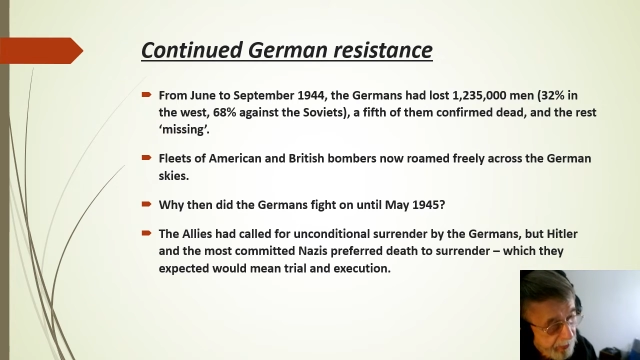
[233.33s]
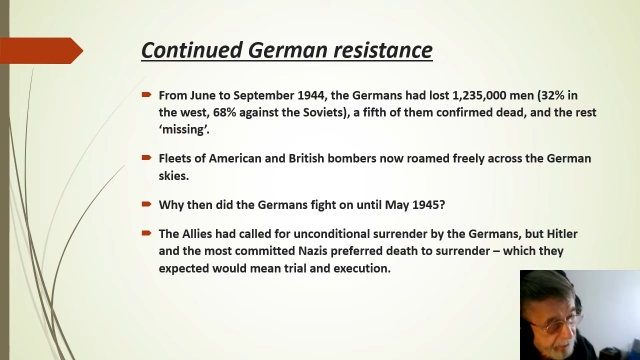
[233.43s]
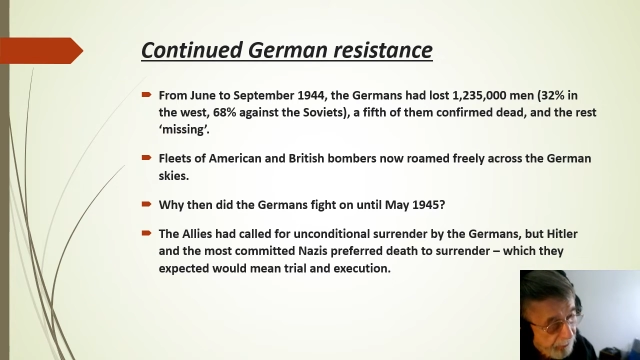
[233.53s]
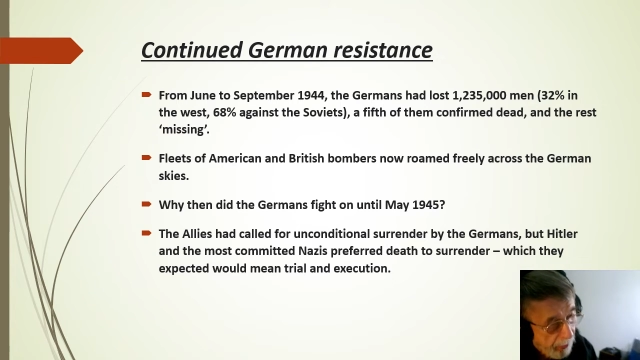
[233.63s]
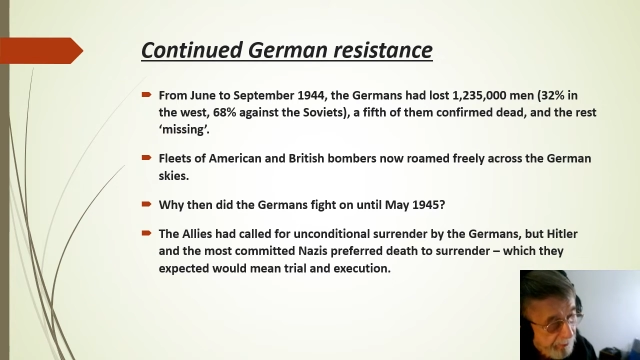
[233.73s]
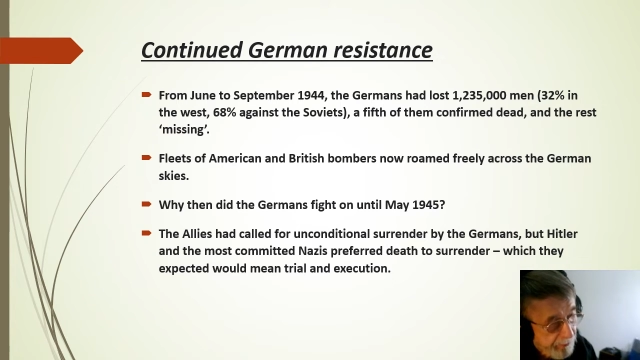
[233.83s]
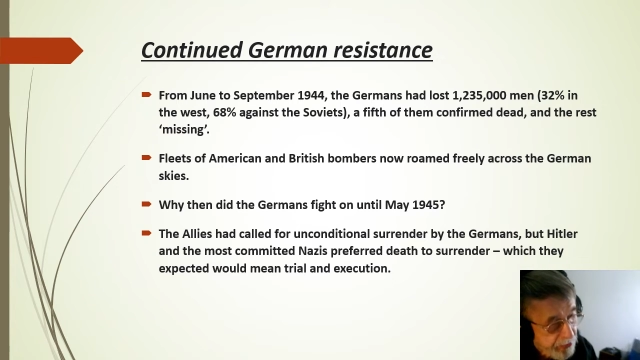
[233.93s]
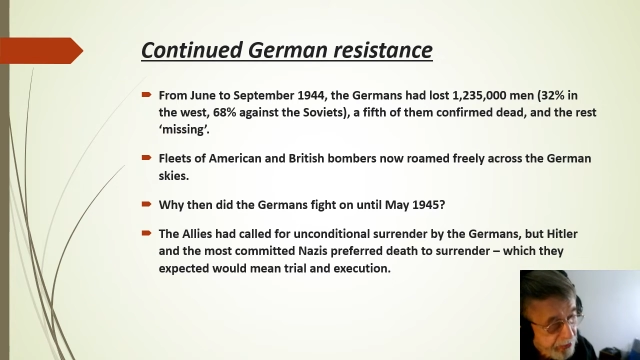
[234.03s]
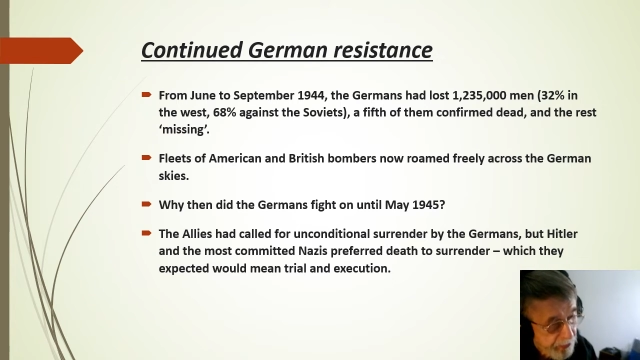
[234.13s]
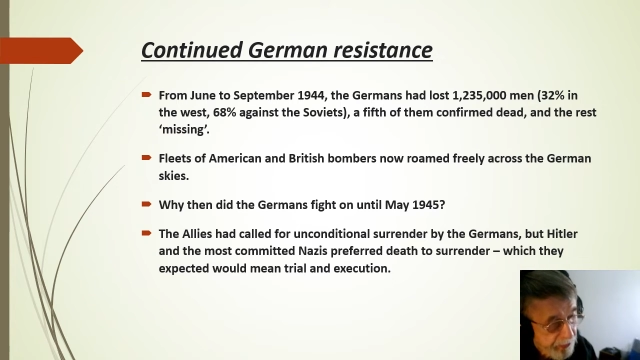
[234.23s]

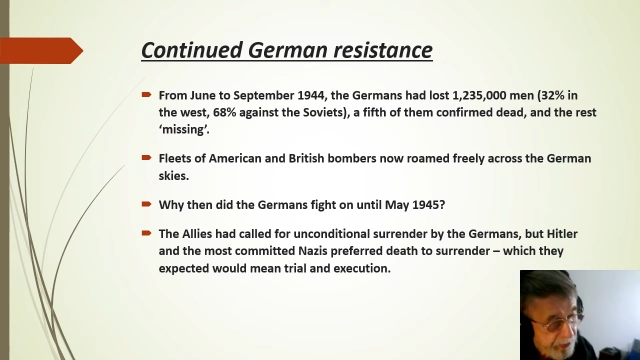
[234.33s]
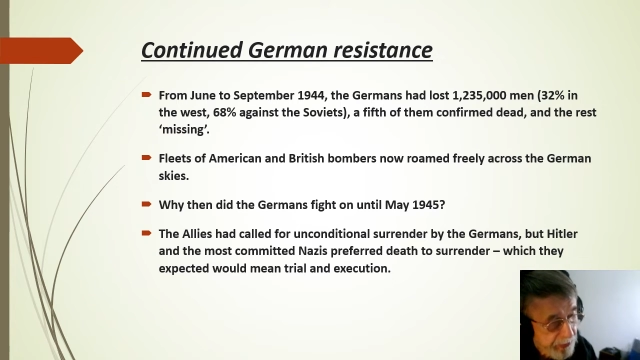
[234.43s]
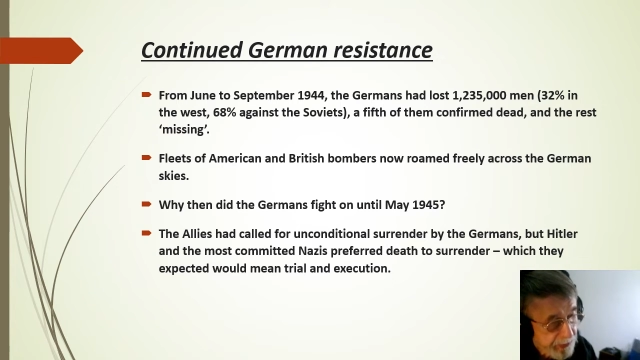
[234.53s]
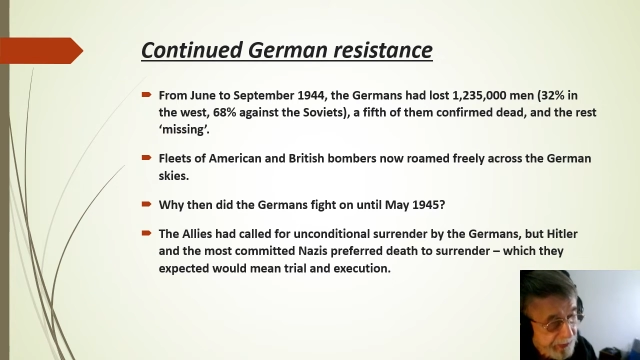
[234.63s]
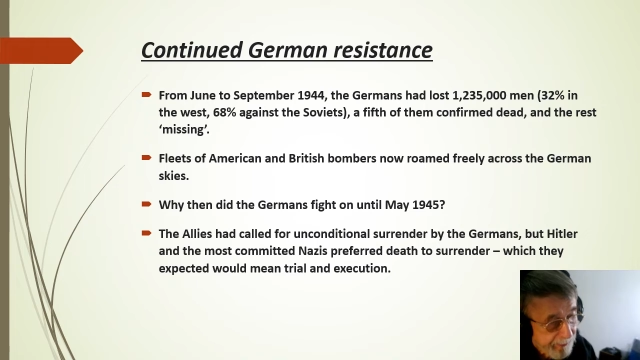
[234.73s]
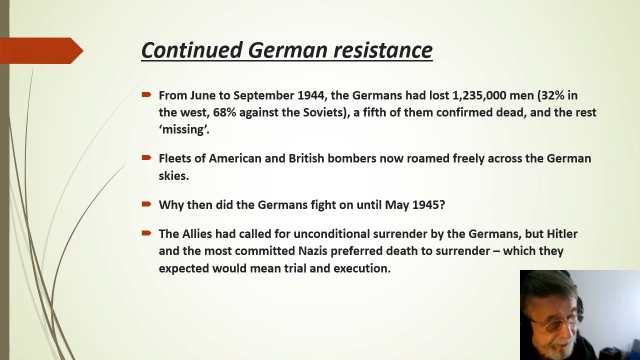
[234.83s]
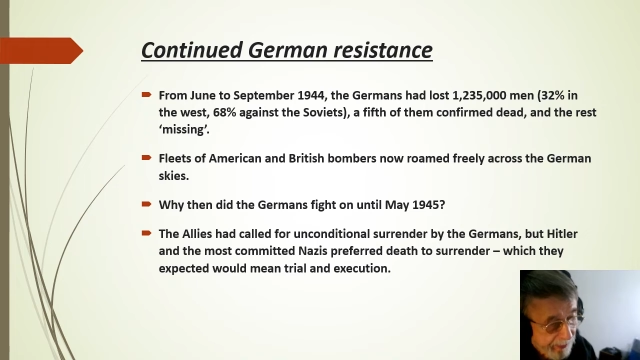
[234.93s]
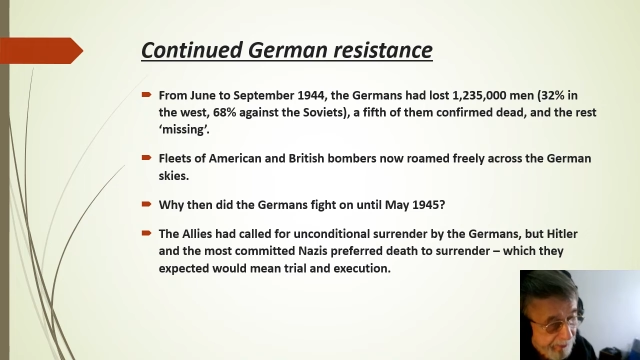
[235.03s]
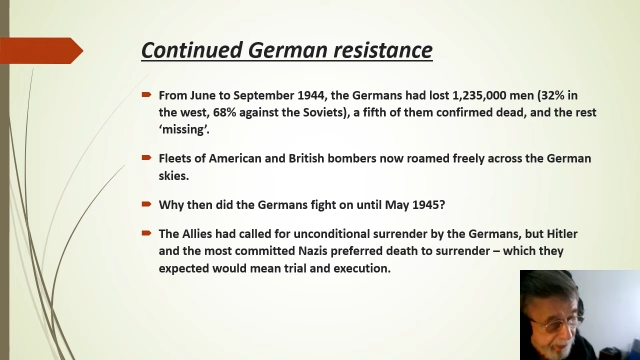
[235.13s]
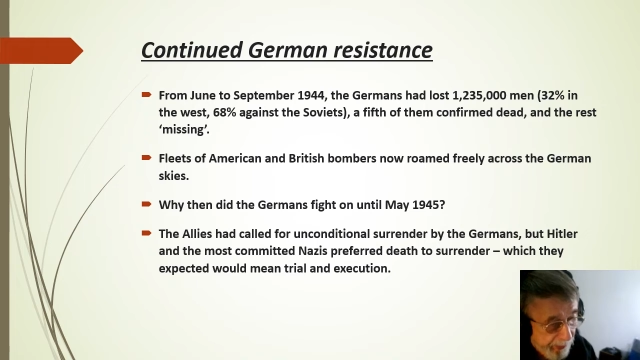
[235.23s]
From June to
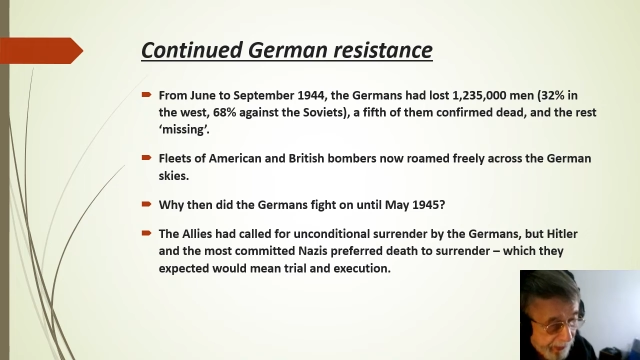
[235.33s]
September